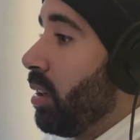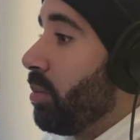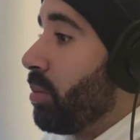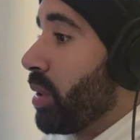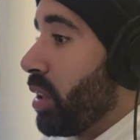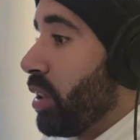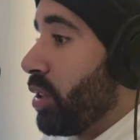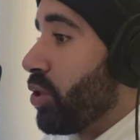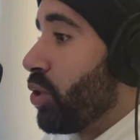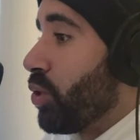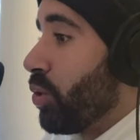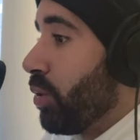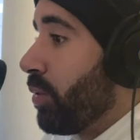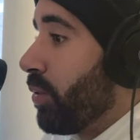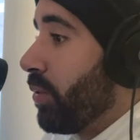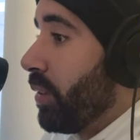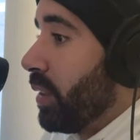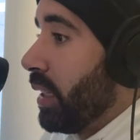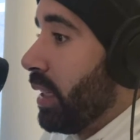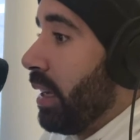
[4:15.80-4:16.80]
Because
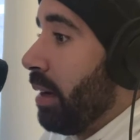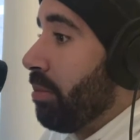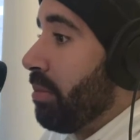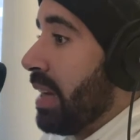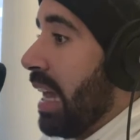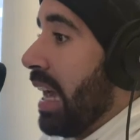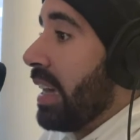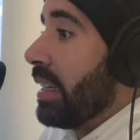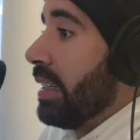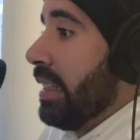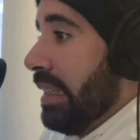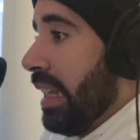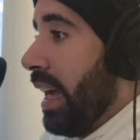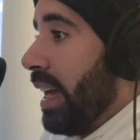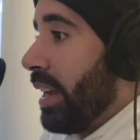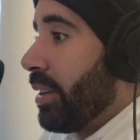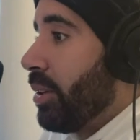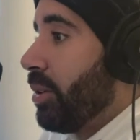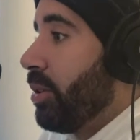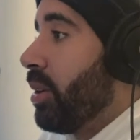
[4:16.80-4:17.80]
truthfully, I'm not going to
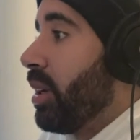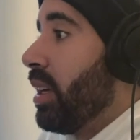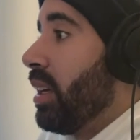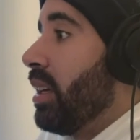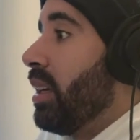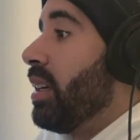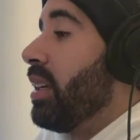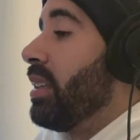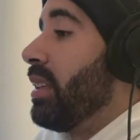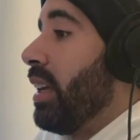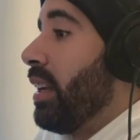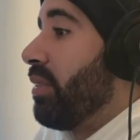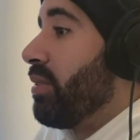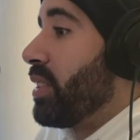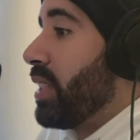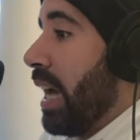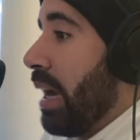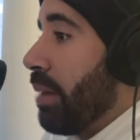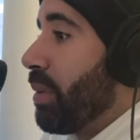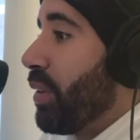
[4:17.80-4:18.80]
lie to you that if
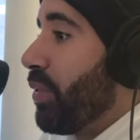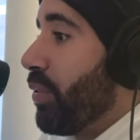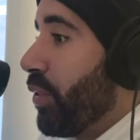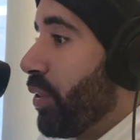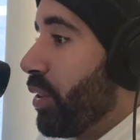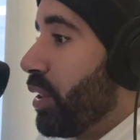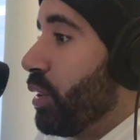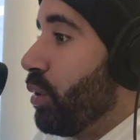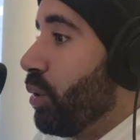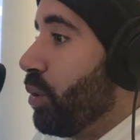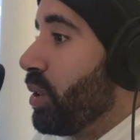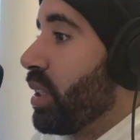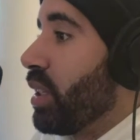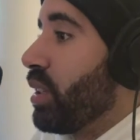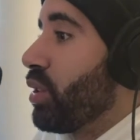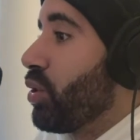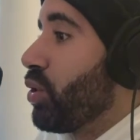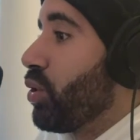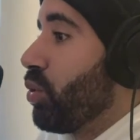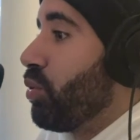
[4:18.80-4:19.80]
Tommy Fury
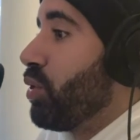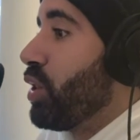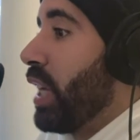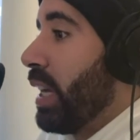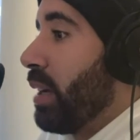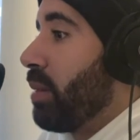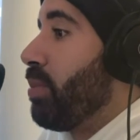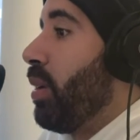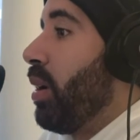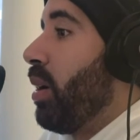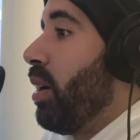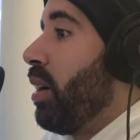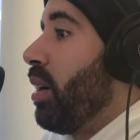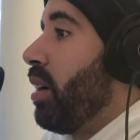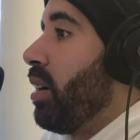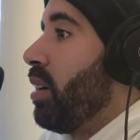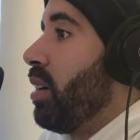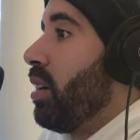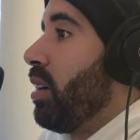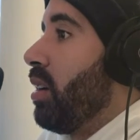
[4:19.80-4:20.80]
loses to Jake
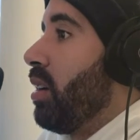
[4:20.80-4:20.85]
Paul,